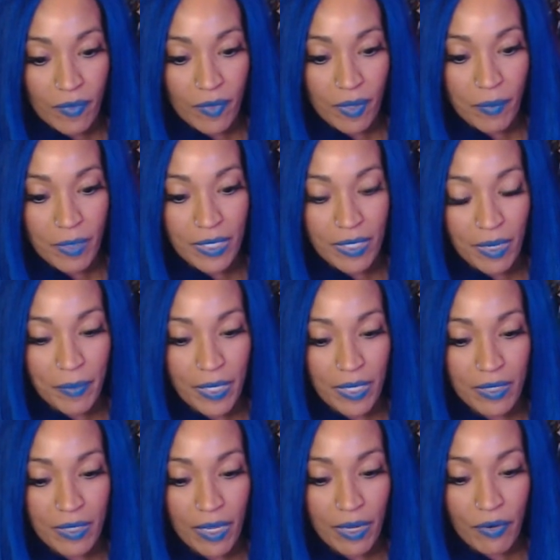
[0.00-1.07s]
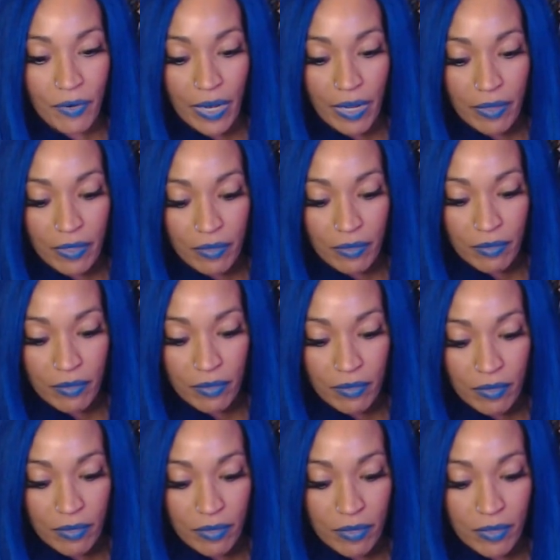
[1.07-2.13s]
My stomach is like growling.
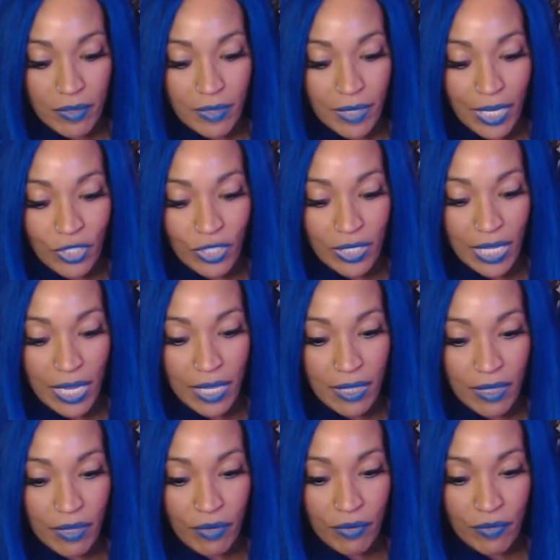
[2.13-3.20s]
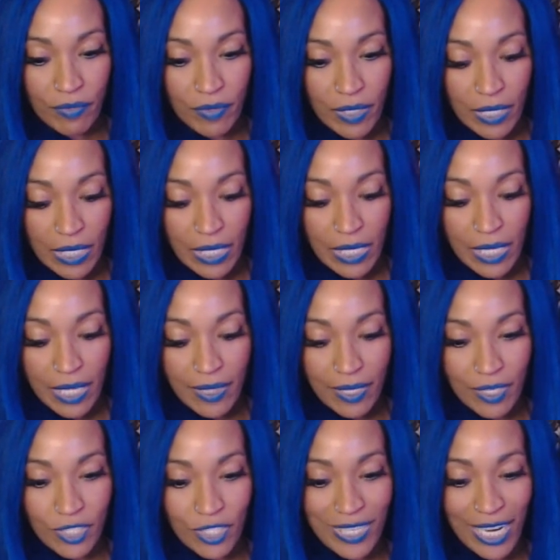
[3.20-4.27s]
I just ate though. I think
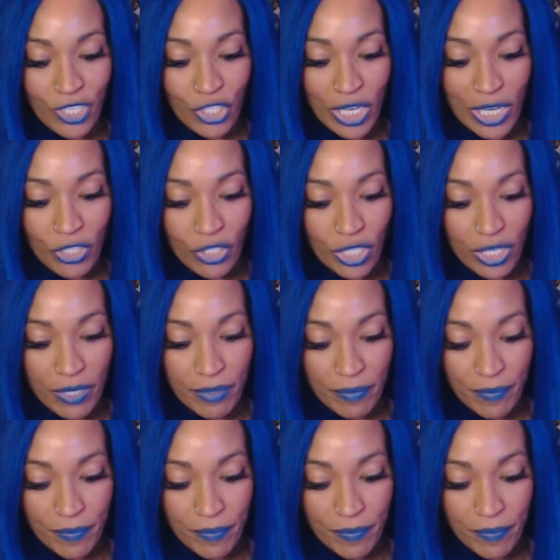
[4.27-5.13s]
it's digestion.